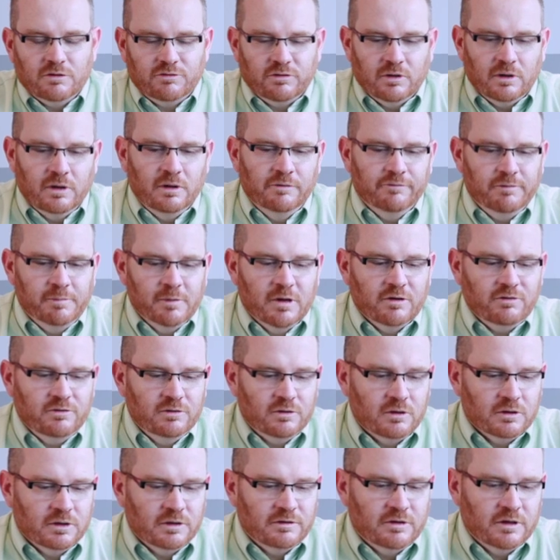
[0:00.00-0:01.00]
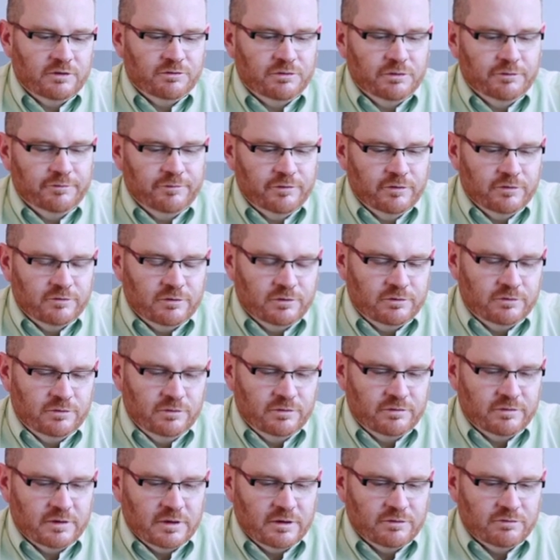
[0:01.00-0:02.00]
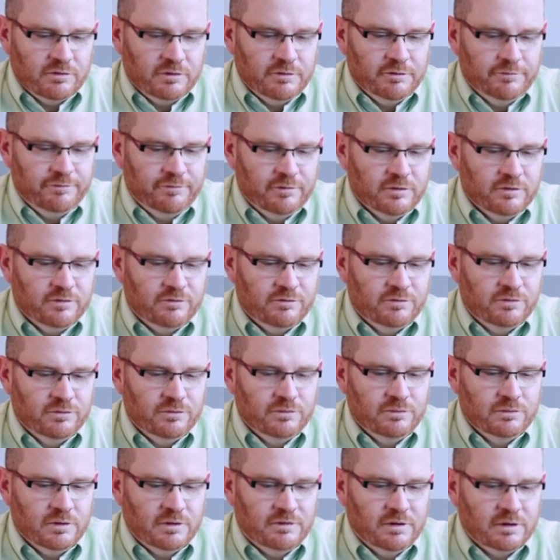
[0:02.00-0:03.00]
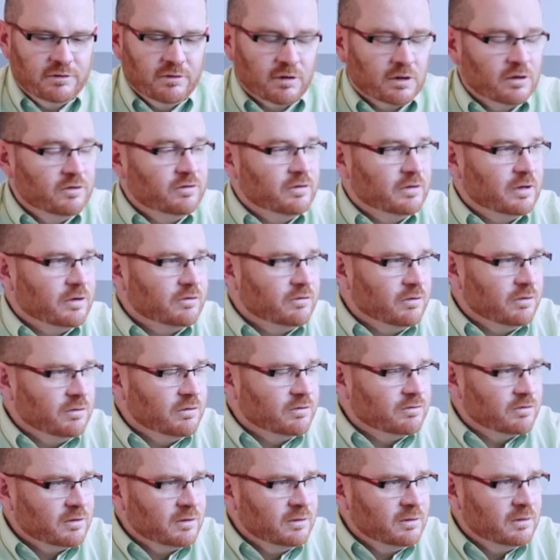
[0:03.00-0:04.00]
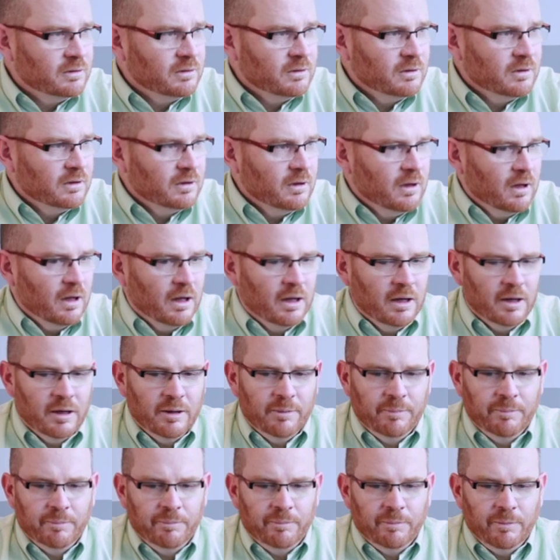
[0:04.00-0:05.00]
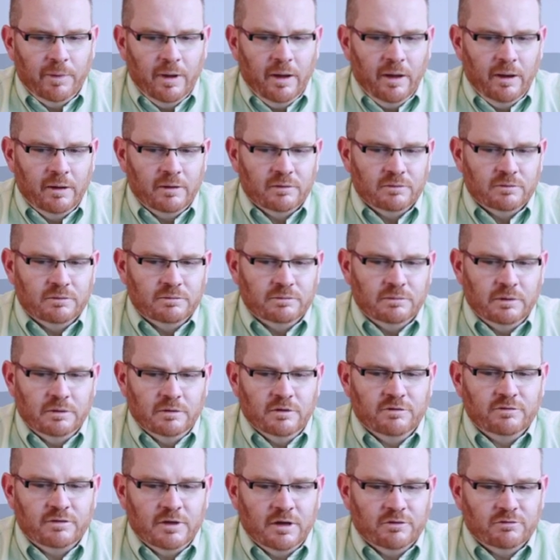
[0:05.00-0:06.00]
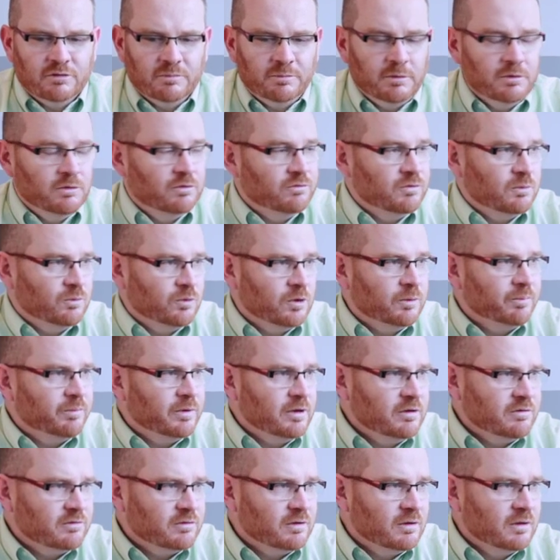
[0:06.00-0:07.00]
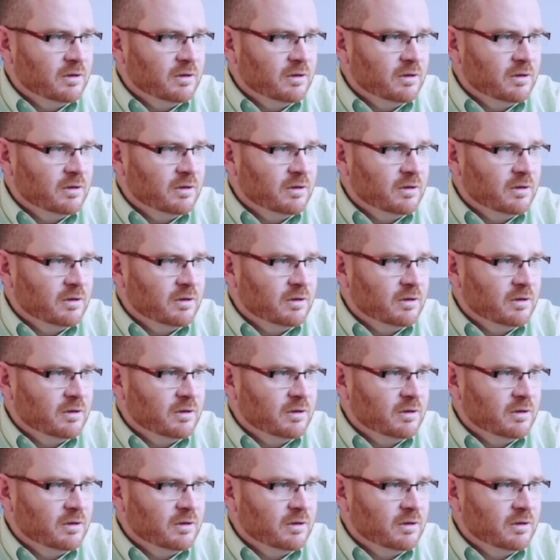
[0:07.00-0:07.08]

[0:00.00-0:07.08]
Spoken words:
so information architecture refers to two things. It refers to the technology that you're using, and in this case I'll be using WordPress.